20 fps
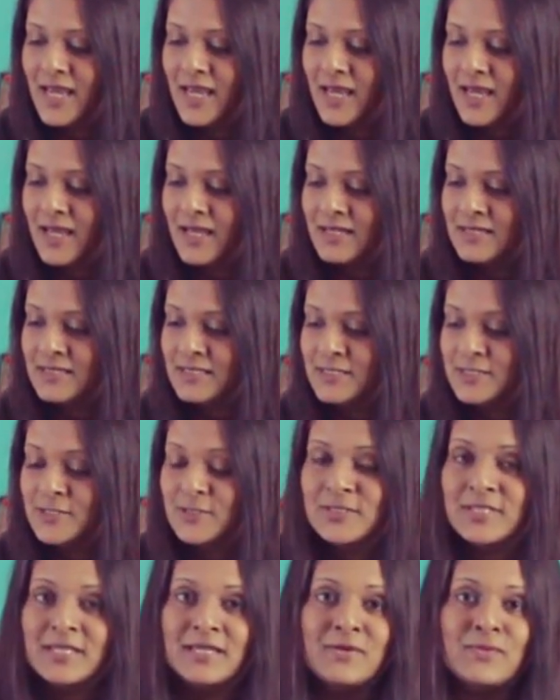And
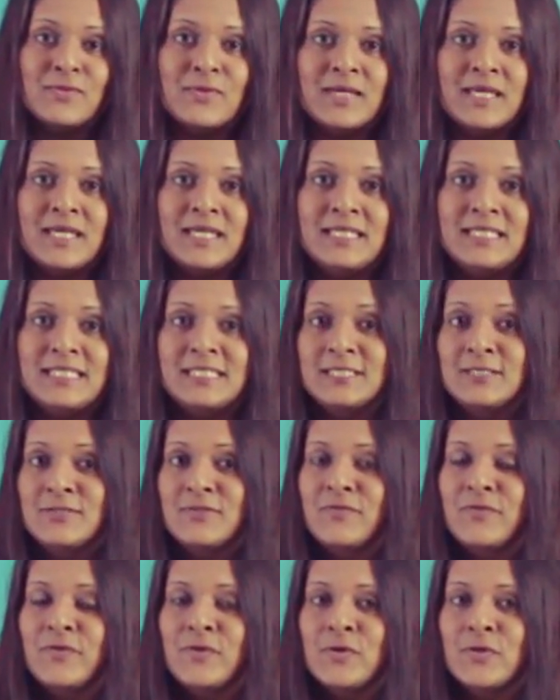today we needed a
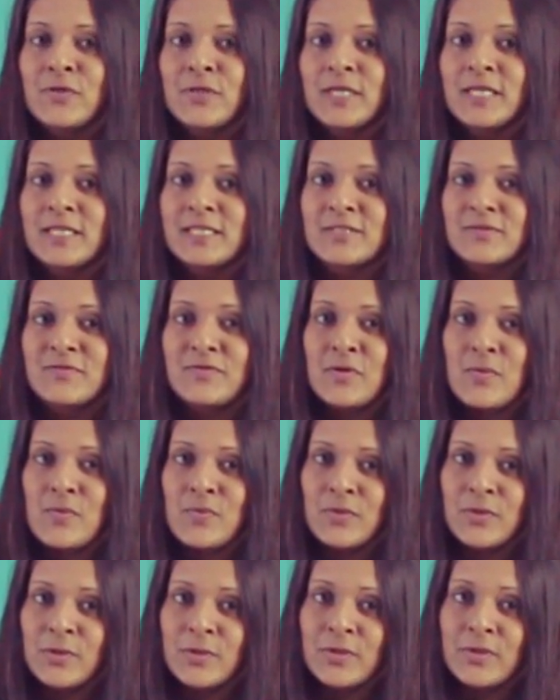few things
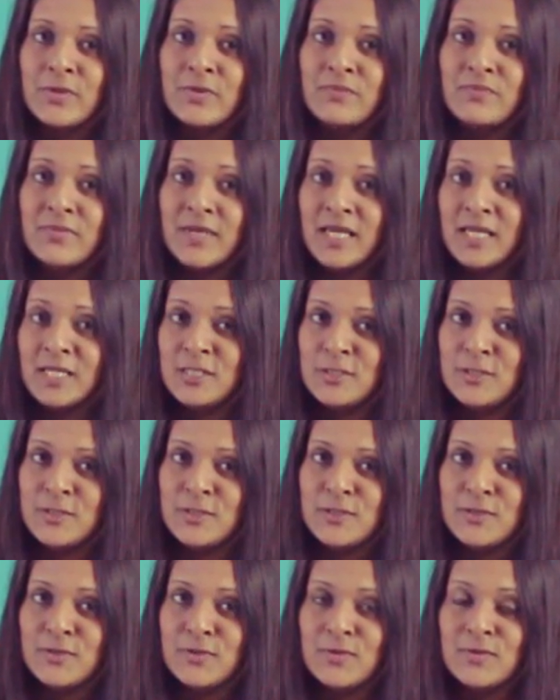from the Asian
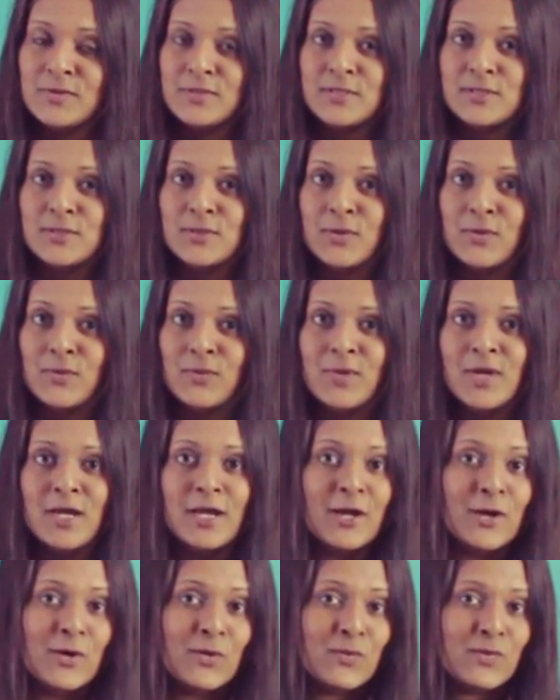store, so
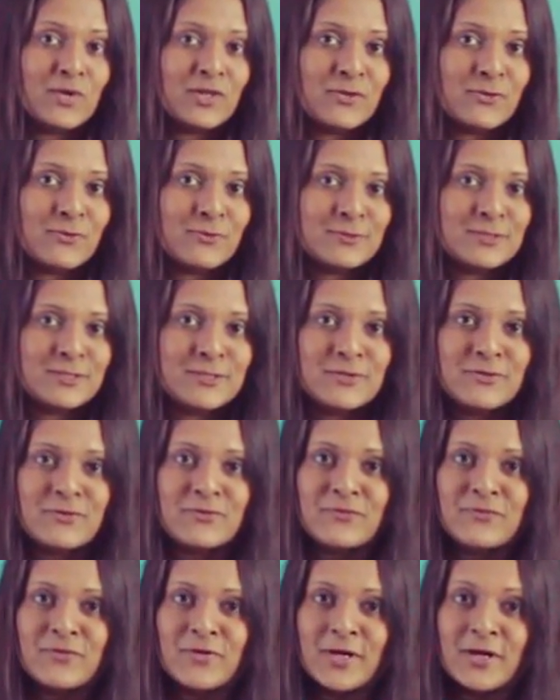we thought
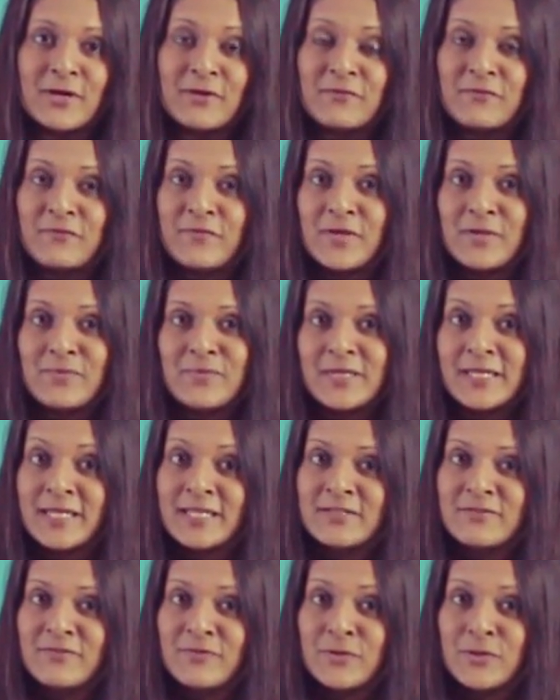of filming
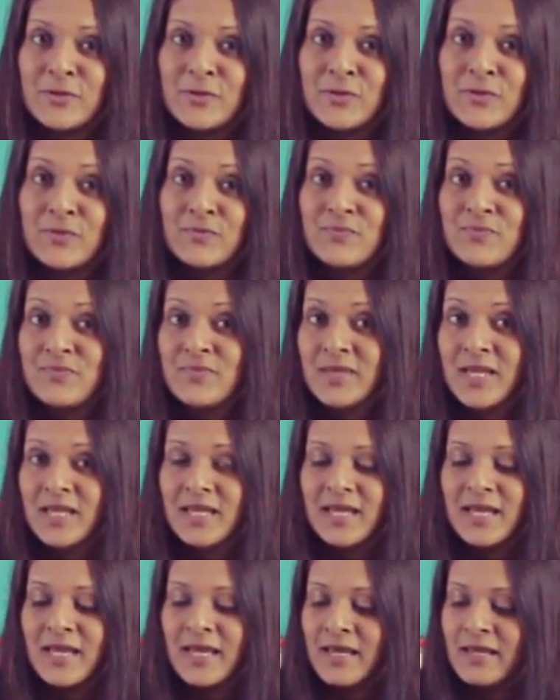it for you,
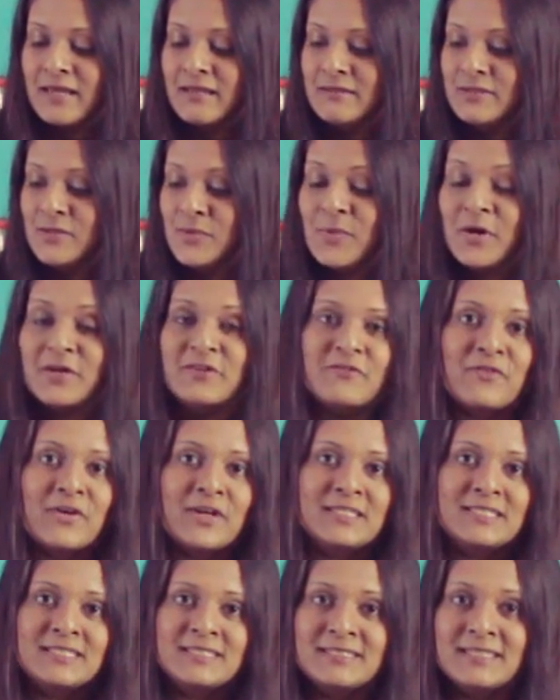and you might
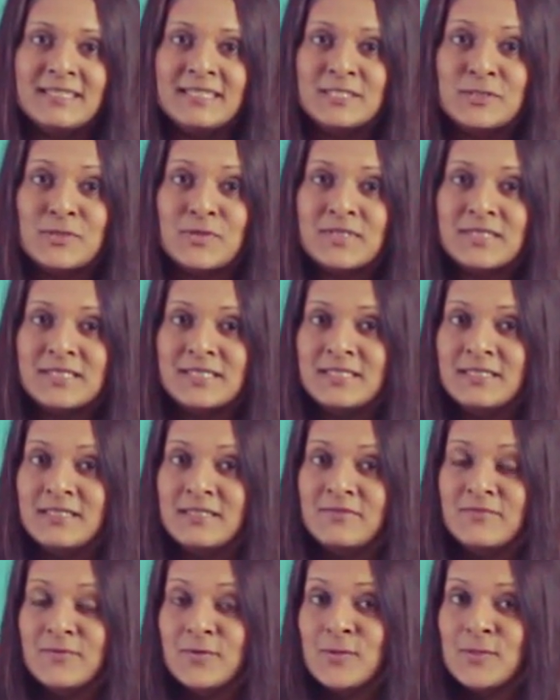find it
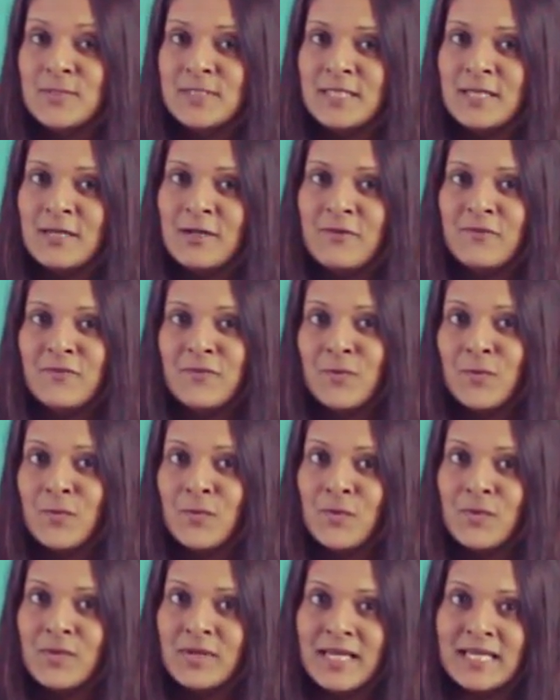interesting for yourself
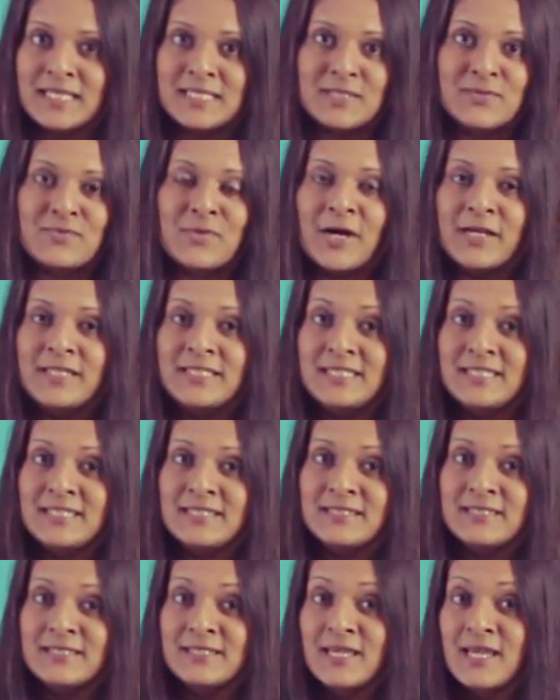or get some
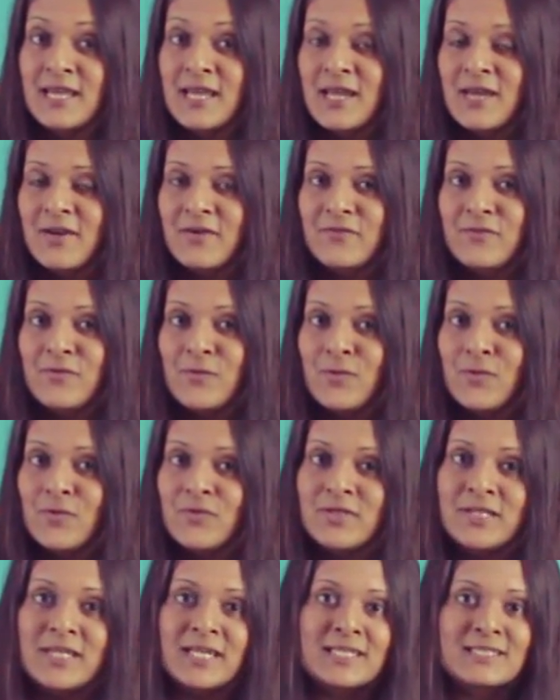ideas
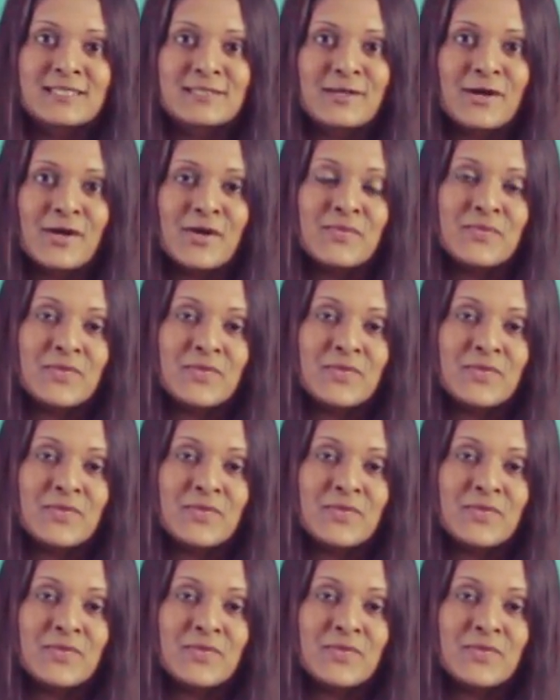for the next time